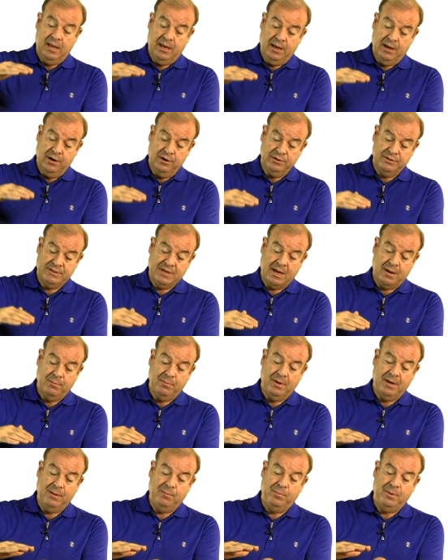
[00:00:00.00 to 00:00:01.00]
Here's
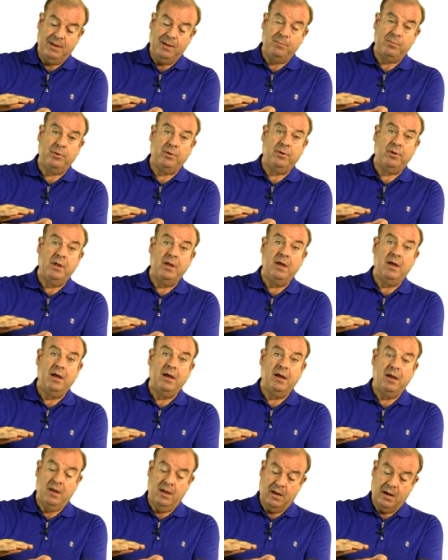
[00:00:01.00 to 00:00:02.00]
how many people
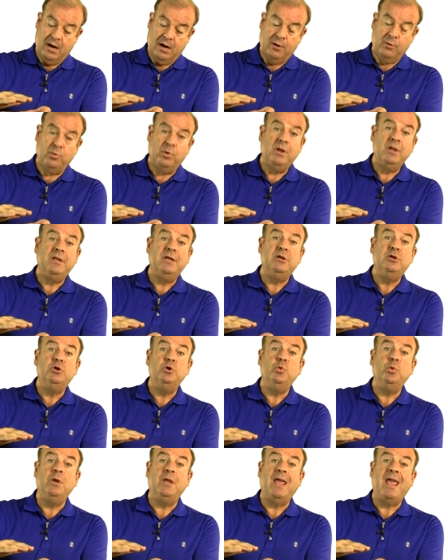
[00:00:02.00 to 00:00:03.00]
are really
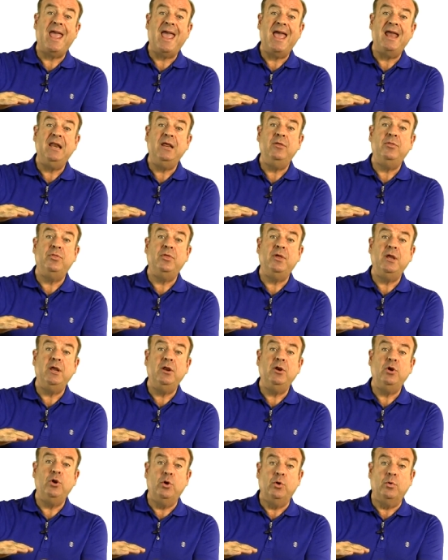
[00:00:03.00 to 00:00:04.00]
doing
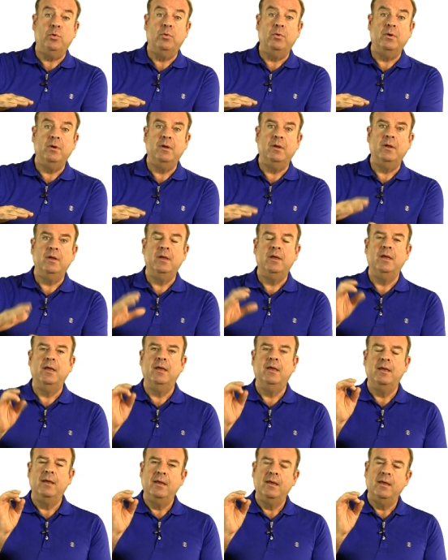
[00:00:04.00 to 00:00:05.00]
anything new.
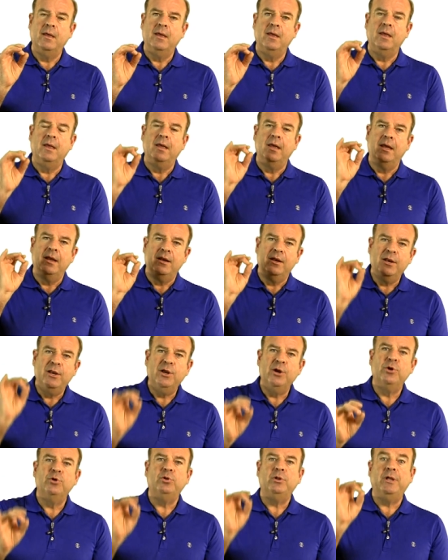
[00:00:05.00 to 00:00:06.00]

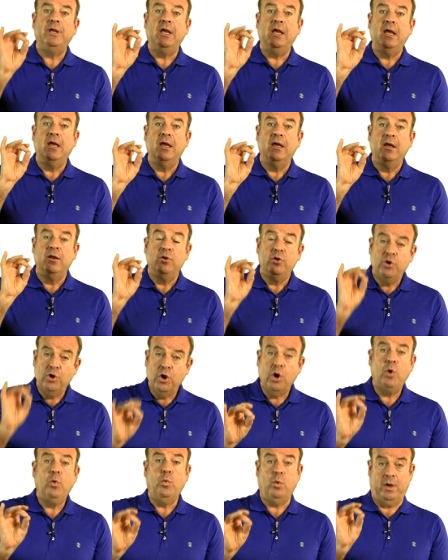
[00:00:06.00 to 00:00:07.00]
Nearly
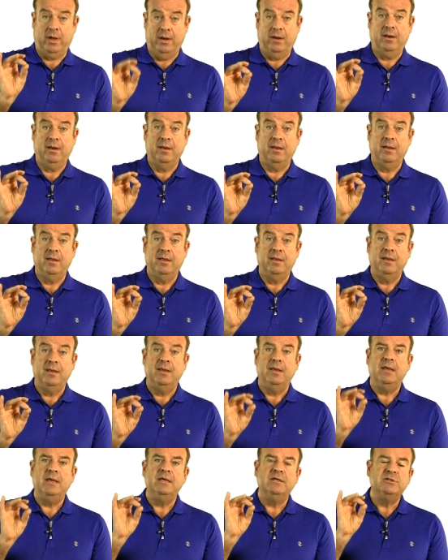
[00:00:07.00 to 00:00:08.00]
no one
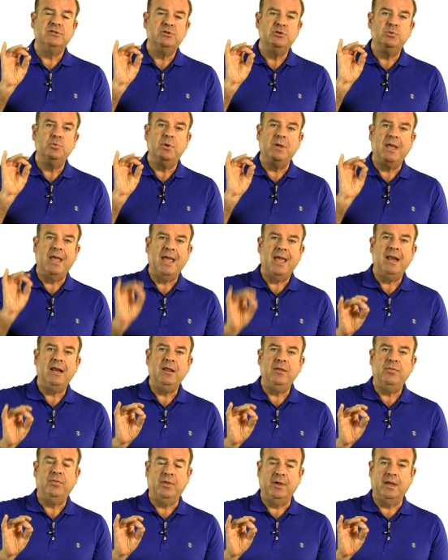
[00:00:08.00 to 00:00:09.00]
is doing
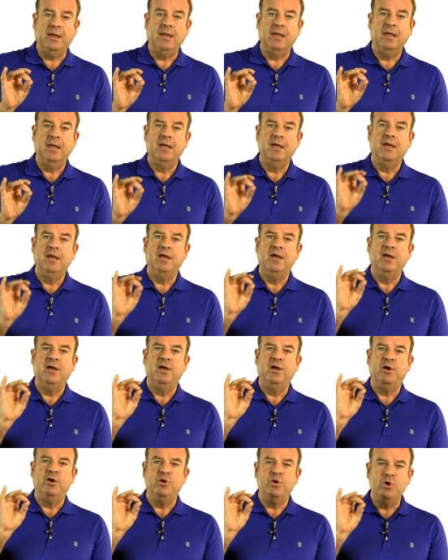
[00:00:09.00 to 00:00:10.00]
anything
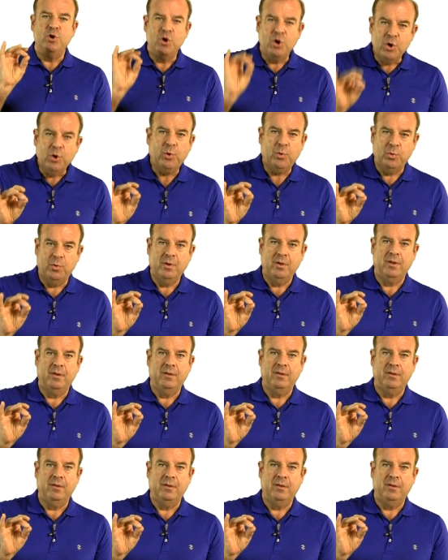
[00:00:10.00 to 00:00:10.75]
new.